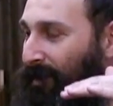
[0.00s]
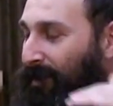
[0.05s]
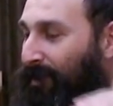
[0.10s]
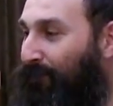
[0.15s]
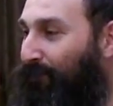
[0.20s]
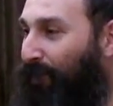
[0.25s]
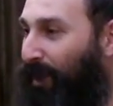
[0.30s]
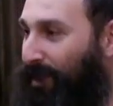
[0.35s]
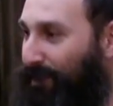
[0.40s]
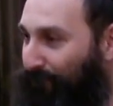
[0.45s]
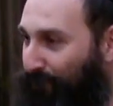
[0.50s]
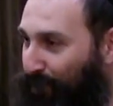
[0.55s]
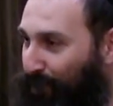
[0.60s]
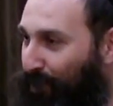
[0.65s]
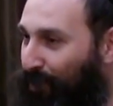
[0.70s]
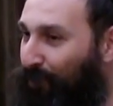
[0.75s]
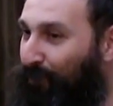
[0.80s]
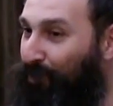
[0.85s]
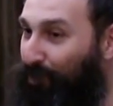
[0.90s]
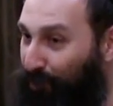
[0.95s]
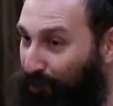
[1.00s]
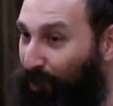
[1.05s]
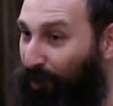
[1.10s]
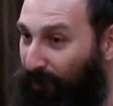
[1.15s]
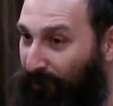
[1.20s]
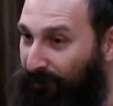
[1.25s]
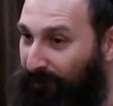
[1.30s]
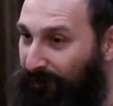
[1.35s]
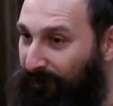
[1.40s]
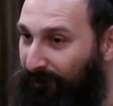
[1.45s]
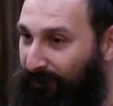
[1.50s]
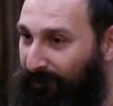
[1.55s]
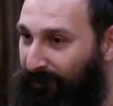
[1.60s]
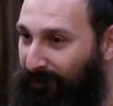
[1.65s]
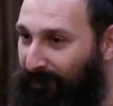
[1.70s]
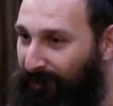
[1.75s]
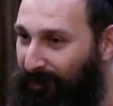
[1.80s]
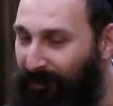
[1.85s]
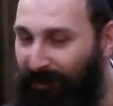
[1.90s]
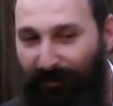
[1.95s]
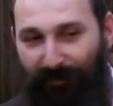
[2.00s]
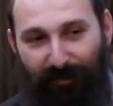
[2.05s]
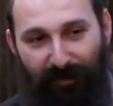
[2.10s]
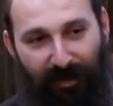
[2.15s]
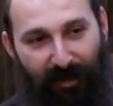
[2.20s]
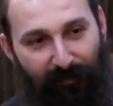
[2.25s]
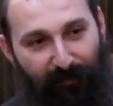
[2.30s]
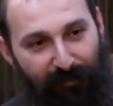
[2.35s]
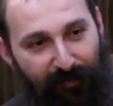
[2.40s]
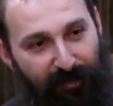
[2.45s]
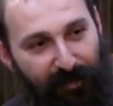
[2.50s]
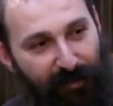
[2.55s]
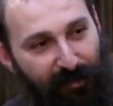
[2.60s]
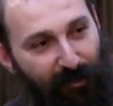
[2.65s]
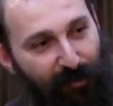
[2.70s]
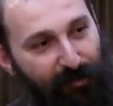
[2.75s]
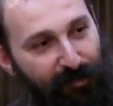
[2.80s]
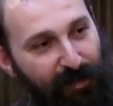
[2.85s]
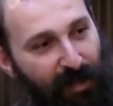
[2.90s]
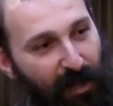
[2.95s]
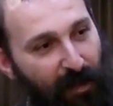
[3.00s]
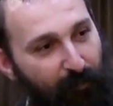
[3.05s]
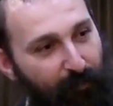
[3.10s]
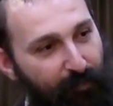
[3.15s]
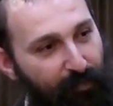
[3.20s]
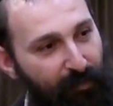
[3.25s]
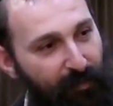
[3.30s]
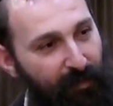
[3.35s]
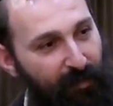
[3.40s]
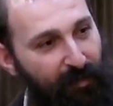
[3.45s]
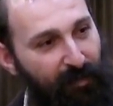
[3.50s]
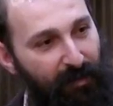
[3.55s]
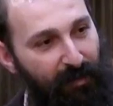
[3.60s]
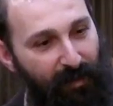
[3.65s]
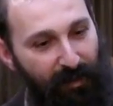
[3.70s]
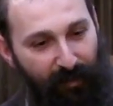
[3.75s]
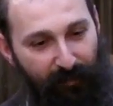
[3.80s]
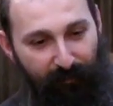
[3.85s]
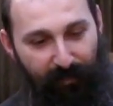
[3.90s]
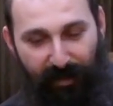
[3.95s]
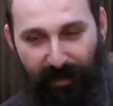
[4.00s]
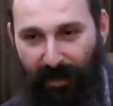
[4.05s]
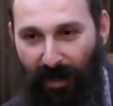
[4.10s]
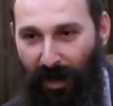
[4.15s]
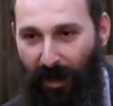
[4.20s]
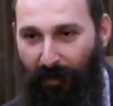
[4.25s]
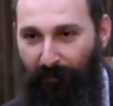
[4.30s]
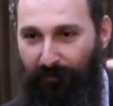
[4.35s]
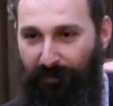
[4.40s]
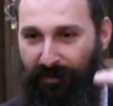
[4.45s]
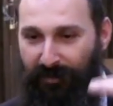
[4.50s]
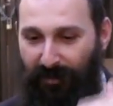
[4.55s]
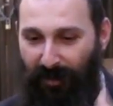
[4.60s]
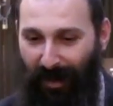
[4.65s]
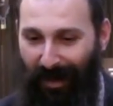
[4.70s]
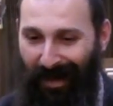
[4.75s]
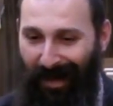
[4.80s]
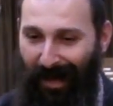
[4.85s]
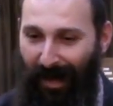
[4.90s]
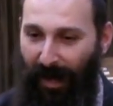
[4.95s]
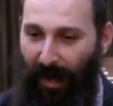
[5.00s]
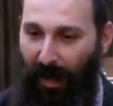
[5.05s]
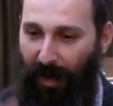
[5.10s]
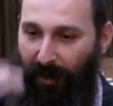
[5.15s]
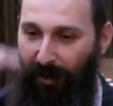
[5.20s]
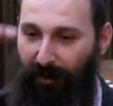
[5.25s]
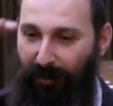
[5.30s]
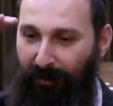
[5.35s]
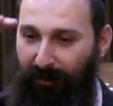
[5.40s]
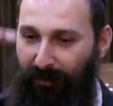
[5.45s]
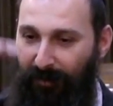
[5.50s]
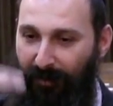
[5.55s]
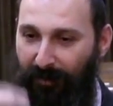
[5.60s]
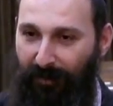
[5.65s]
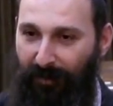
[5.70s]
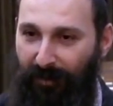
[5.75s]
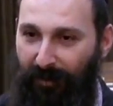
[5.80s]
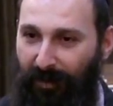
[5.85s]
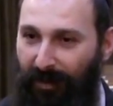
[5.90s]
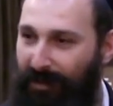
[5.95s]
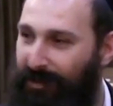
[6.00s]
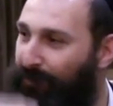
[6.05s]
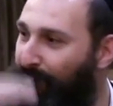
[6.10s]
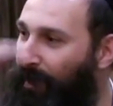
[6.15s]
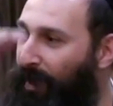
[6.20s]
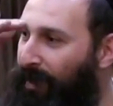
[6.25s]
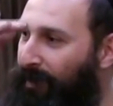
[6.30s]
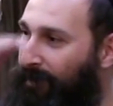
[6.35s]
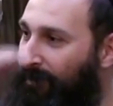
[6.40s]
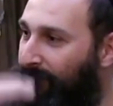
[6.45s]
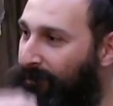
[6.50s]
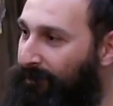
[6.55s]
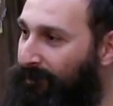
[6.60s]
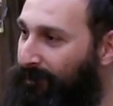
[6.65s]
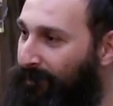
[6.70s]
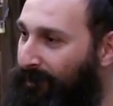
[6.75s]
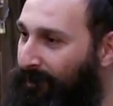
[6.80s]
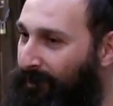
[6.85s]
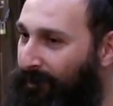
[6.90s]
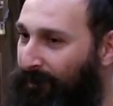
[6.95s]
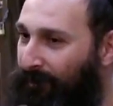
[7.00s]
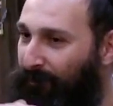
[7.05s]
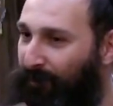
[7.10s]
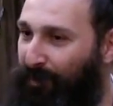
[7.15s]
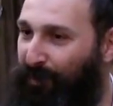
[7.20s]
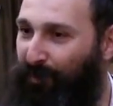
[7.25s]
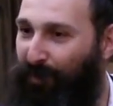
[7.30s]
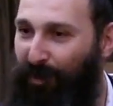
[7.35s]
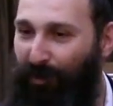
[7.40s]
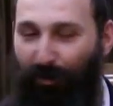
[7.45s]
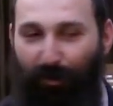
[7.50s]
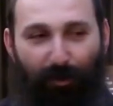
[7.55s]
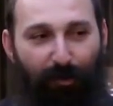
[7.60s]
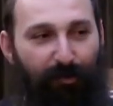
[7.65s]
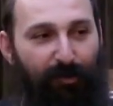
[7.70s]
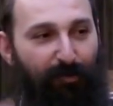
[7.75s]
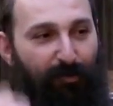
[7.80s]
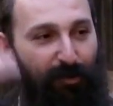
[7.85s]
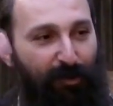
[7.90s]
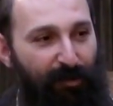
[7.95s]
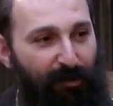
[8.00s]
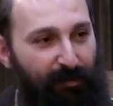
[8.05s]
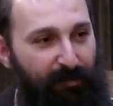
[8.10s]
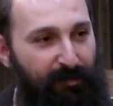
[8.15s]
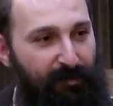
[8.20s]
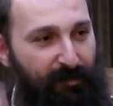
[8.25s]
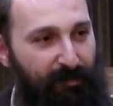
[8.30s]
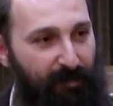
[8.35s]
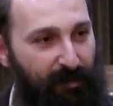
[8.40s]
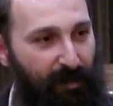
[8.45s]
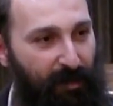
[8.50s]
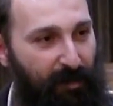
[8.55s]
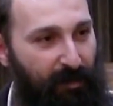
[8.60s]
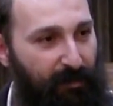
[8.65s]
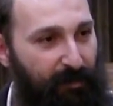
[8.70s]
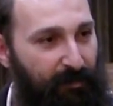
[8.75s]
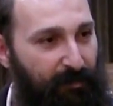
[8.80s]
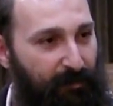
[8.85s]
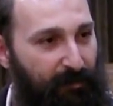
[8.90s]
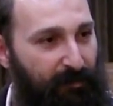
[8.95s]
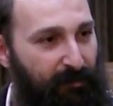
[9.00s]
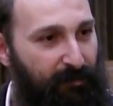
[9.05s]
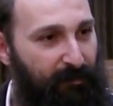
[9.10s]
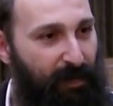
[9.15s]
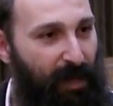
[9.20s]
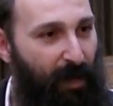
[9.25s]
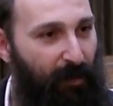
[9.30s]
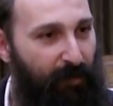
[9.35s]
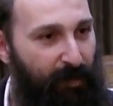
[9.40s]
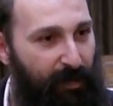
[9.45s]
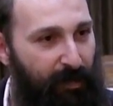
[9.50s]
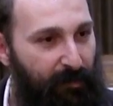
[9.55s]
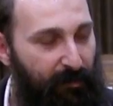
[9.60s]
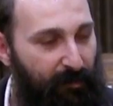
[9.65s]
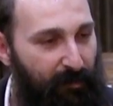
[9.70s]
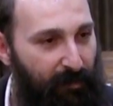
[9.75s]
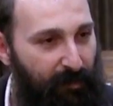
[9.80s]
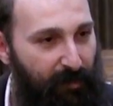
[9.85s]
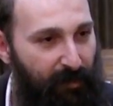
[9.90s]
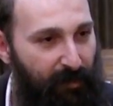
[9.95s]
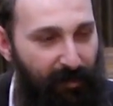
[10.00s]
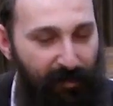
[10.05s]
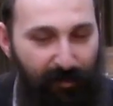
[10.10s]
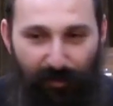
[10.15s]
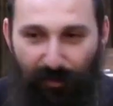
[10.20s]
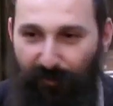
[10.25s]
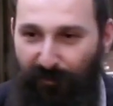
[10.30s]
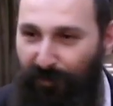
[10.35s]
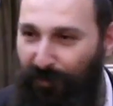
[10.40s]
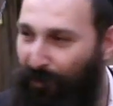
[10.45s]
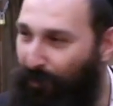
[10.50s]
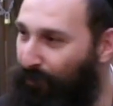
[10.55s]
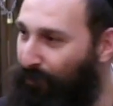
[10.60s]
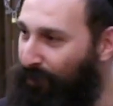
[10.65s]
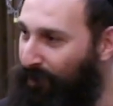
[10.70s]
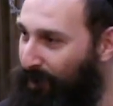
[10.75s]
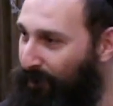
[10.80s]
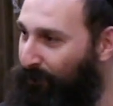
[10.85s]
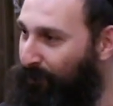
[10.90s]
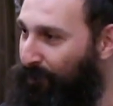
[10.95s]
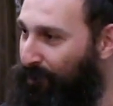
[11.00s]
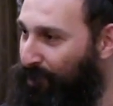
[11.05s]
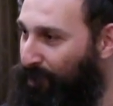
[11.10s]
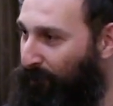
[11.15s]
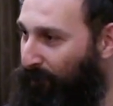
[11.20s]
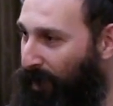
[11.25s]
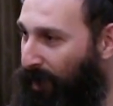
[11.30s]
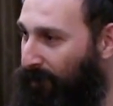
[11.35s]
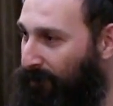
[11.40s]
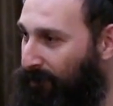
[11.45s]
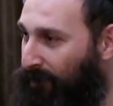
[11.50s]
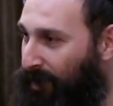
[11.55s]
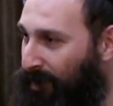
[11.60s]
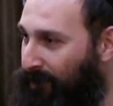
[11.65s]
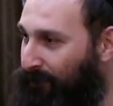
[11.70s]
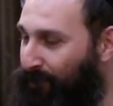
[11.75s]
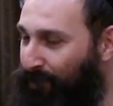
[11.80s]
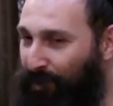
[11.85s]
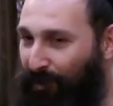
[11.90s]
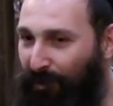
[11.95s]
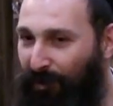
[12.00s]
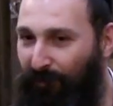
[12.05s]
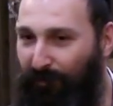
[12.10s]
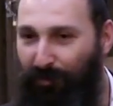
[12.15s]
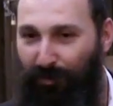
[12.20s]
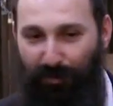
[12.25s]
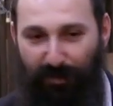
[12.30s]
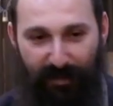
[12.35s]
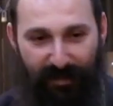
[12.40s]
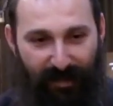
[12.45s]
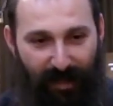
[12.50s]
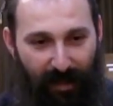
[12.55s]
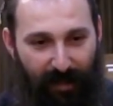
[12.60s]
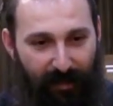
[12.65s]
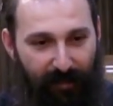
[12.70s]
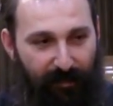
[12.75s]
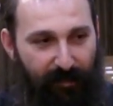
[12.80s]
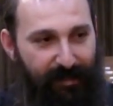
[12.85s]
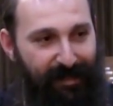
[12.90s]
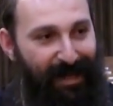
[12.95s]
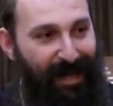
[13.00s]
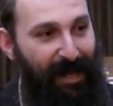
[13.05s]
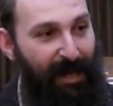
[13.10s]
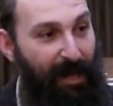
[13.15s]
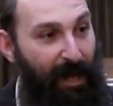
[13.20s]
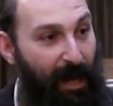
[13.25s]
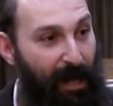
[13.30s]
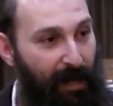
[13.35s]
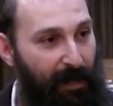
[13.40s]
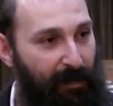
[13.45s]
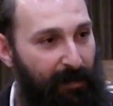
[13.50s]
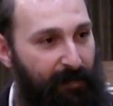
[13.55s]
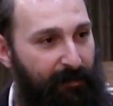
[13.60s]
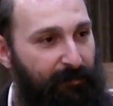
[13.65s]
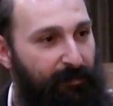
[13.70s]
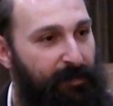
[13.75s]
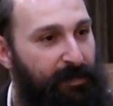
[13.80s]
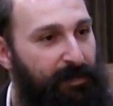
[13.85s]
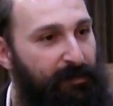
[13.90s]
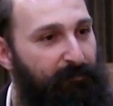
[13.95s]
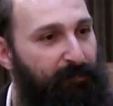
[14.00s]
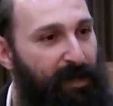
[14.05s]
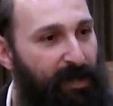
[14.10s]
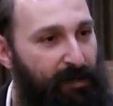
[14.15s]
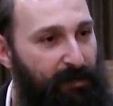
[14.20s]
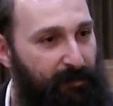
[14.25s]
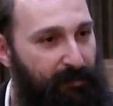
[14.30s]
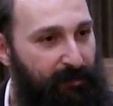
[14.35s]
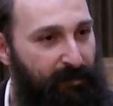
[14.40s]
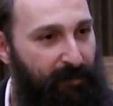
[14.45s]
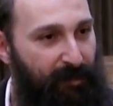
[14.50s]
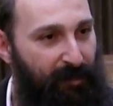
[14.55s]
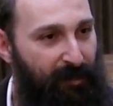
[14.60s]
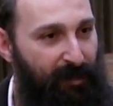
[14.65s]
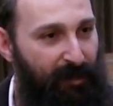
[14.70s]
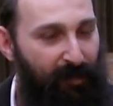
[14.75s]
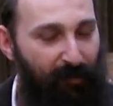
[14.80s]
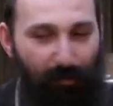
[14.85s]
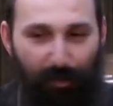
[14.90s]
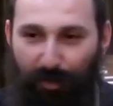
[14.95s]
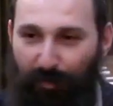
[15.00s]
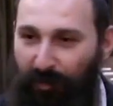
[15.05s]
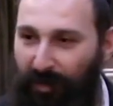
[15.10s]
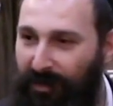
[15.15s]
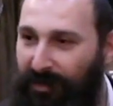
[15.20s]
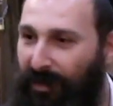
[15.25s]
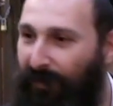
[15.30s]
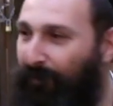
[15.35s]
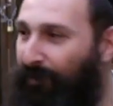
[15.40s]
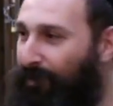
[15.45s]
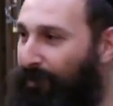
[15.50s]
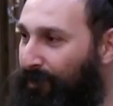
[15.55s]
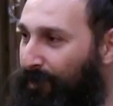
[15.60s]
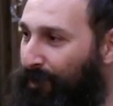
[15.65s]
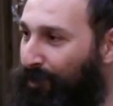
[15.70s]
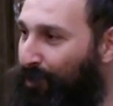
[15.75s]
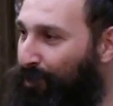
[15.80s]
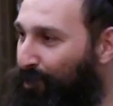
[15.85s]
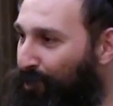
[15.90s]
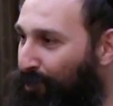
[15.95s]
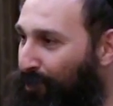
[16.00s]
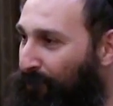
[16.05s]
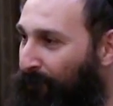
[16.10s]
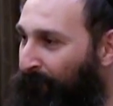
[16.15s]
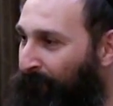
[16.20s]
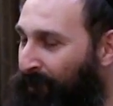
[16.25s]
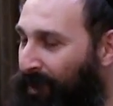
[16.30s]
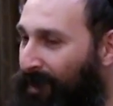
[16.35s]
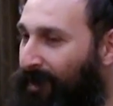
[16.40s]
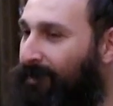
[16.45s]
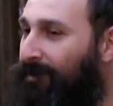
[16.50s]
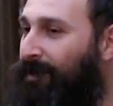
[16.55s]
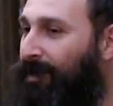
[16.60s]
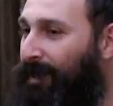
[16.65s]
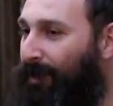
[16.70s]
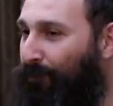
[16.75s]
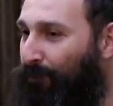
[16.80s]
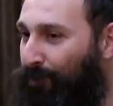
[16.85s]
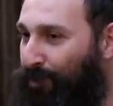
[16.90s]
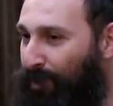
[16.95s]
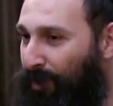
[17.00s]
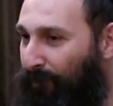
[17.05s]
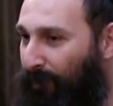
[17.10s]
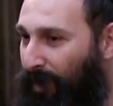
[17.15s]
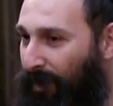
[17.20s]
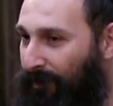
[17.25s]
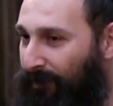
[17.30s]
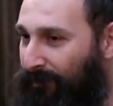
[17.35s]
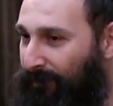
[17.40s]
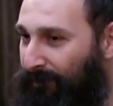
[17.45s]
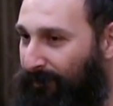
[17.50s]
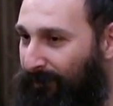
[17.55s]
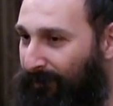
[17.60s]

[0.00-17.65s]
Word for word: If Chas Shalom, you don't, then everything goes up and becomes a halal, a space between all the worlds and down here. So if you don't keep the Shabbat, Chas Shalom, you're stuck in this halal, in this space, which means everything that you do is chilul Shabbat.